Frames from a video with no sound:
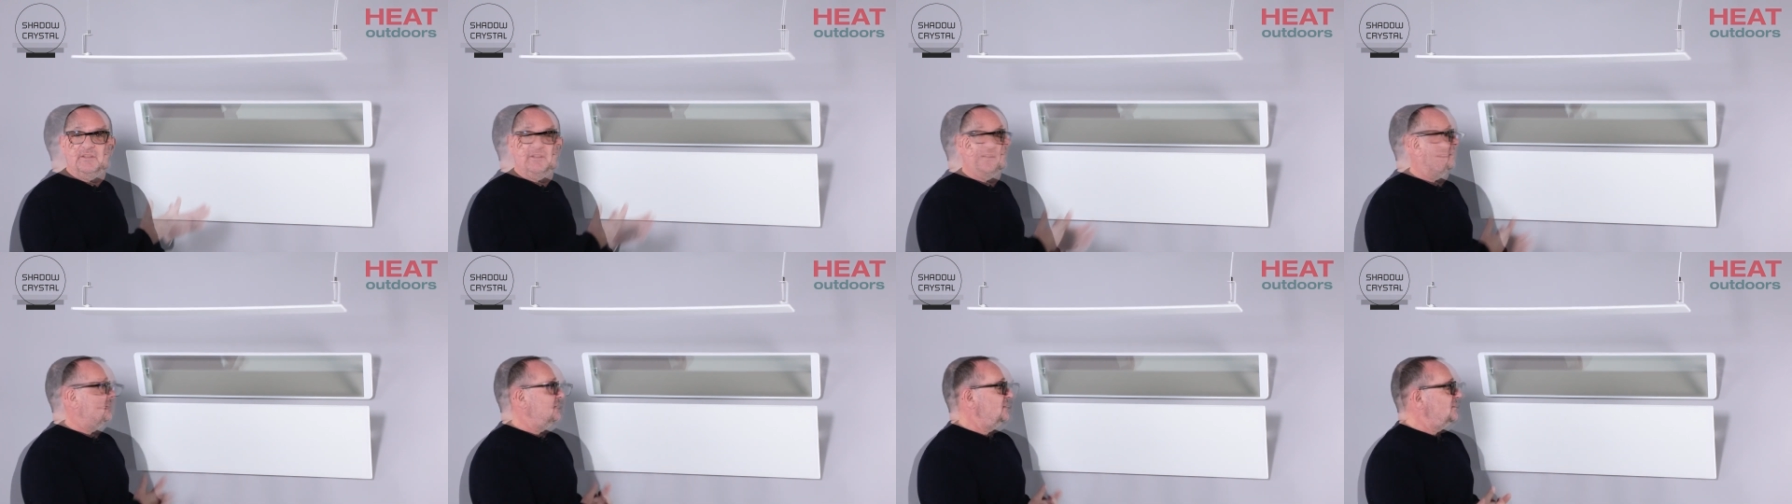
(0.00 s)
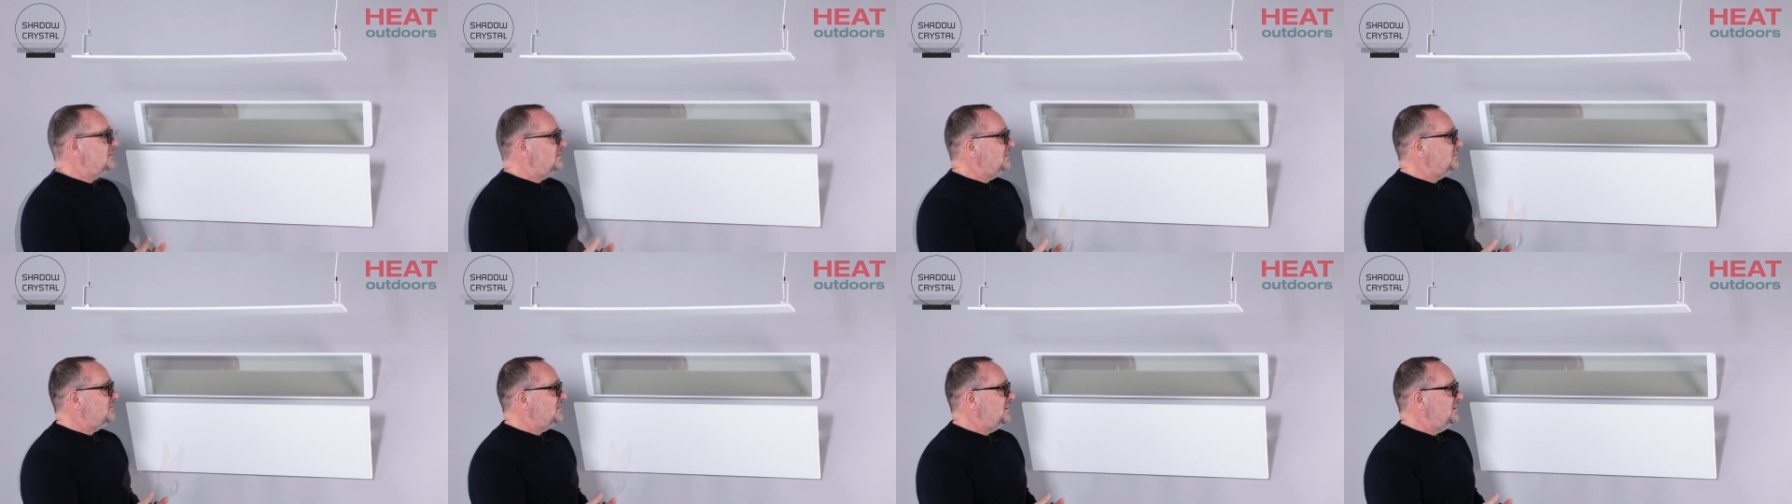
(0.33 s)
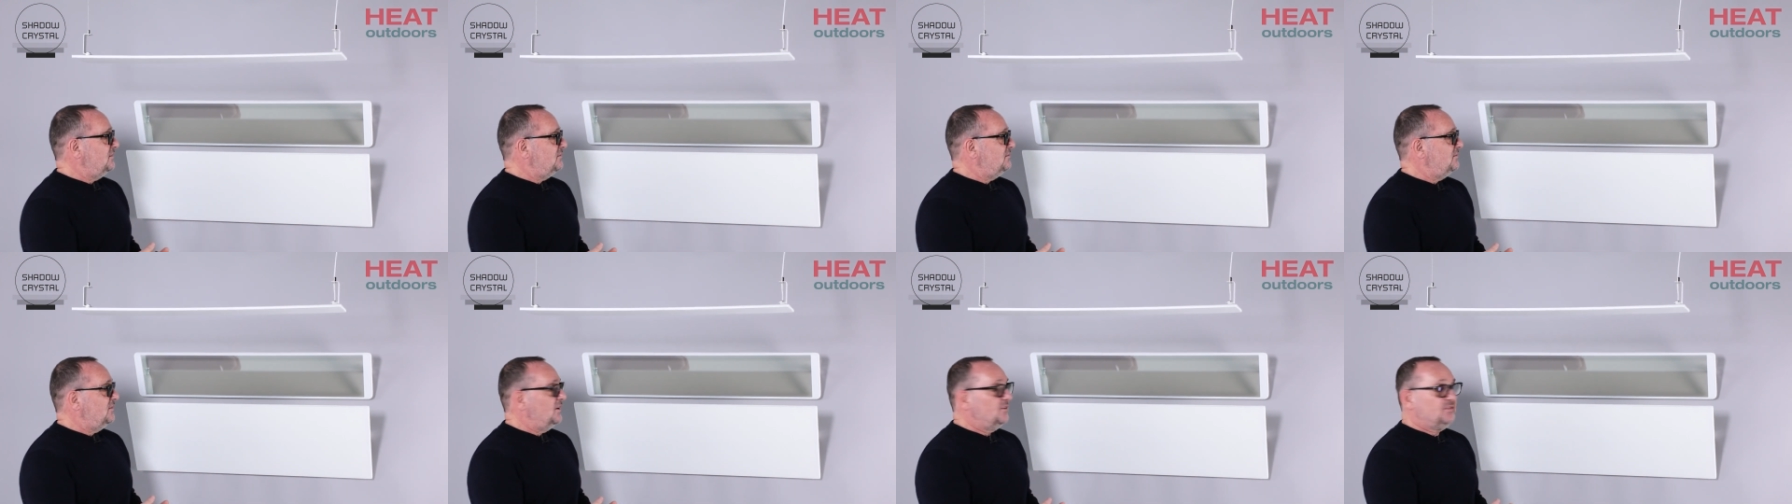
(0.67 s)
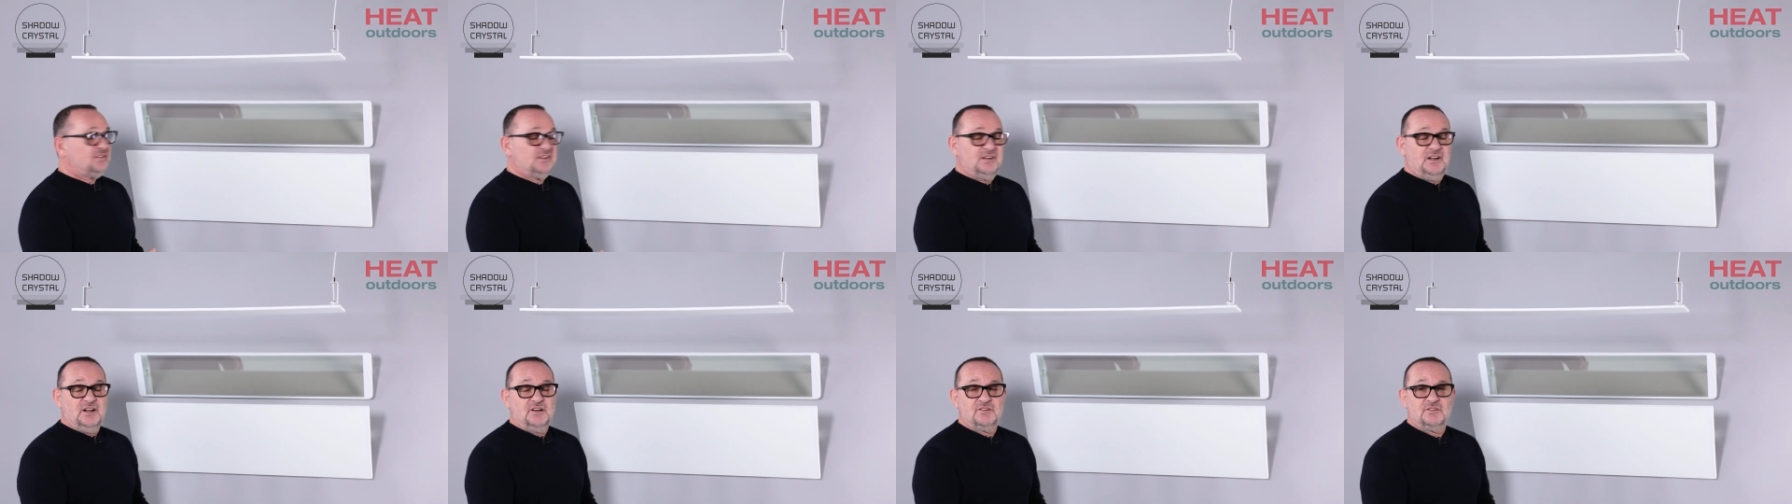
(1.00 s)
And as I say, I've
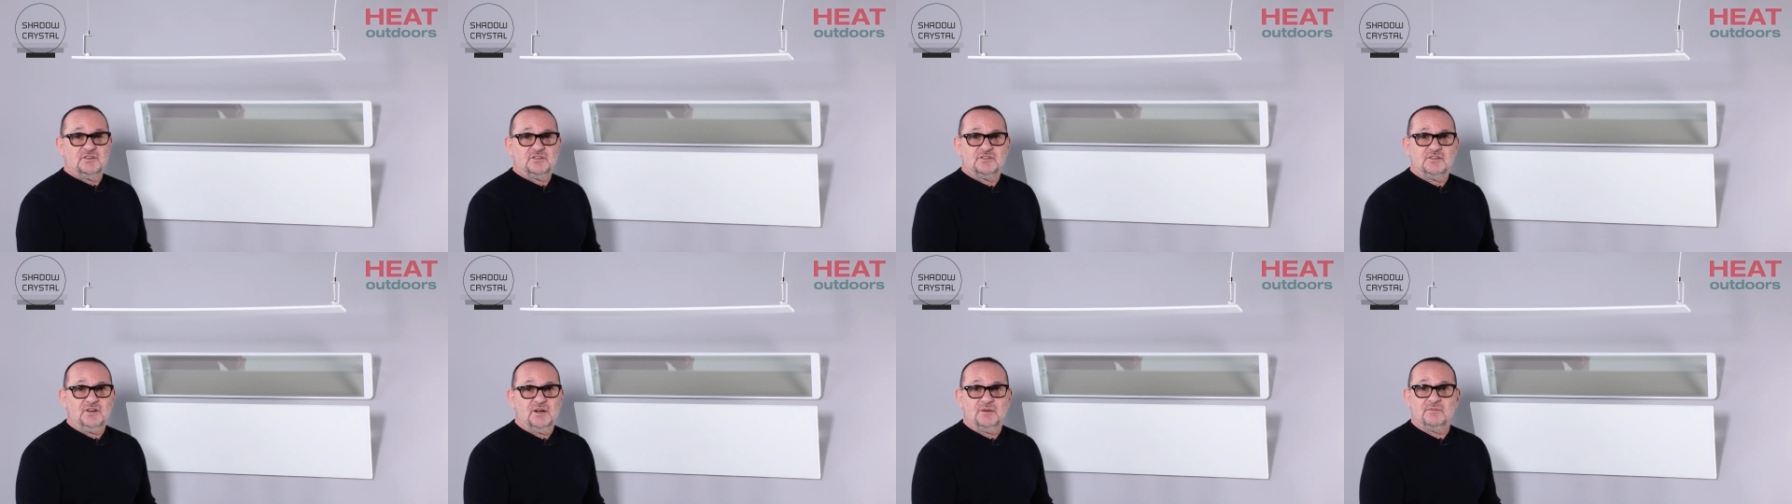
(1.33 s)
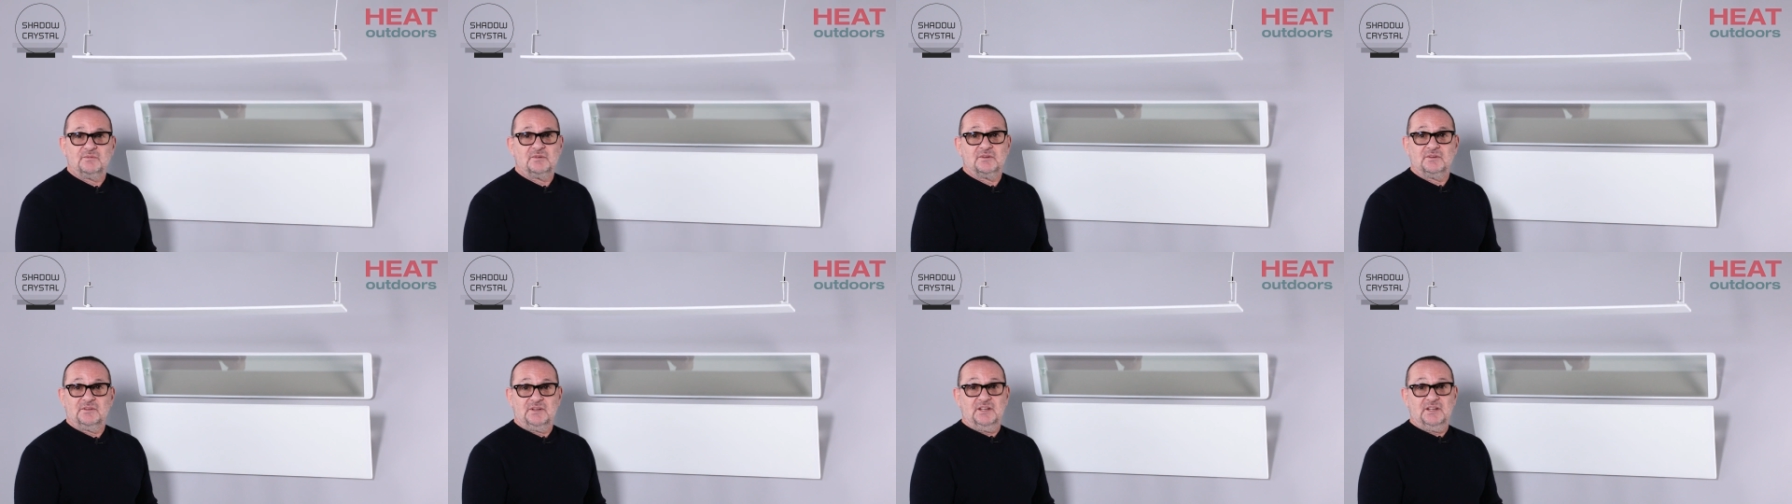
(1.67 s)
said a hundred times,